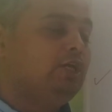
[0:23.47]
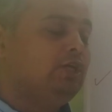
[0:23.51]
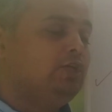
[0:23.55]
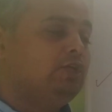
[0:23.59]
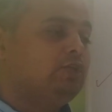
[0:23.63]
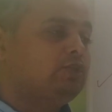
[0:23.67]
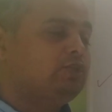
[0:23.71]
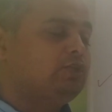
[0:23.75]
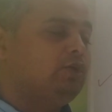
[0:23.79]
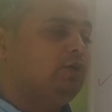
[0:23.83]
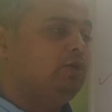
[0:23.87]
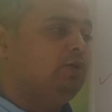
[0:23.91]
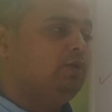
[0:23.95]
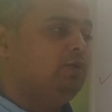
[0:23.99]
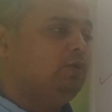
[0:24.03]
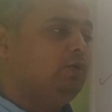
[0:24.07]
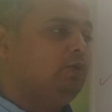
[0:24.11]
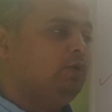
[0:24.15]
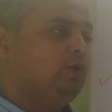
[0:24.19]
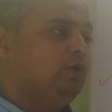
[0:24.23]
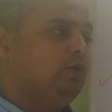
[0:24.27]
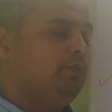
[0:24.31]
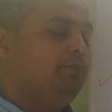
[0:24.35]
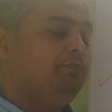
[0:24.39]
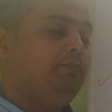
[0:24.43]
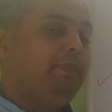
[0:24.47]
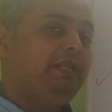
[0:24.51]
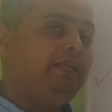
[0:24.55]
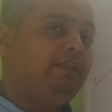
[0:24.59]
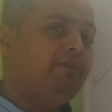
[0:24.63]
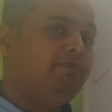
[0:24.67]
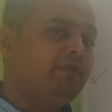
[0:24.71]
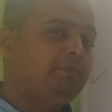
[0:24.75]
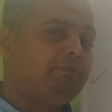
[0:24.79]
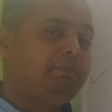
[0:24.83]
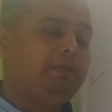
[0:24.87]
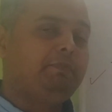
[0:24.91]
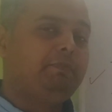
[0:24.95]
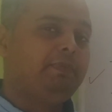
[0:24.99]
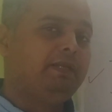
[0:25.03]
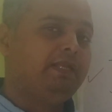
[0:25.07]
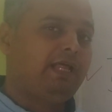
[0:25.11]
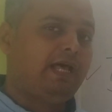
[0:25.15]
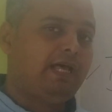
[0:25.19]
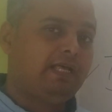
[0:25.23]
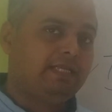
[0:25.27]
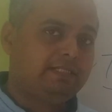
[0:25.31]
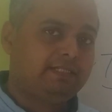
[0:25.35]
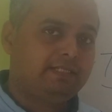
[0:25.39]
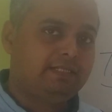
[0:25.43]
So many of the people
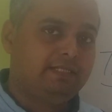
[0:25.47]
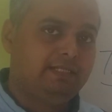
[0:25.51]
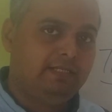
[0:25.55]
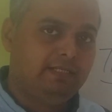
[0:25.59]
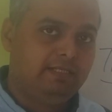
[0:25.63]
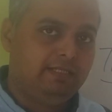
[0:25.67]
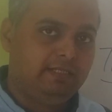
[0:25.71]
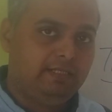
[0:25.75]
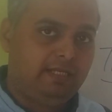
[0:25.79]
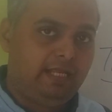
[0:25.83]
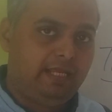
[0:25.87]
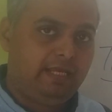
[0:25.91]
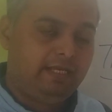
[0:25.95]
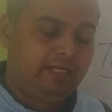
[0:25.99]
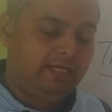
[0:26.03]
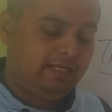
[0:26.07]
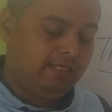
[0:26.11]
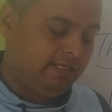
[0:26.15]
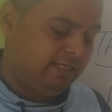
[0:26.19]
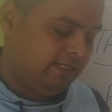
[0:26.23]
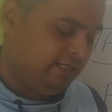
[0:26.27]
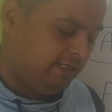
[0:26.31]
ask like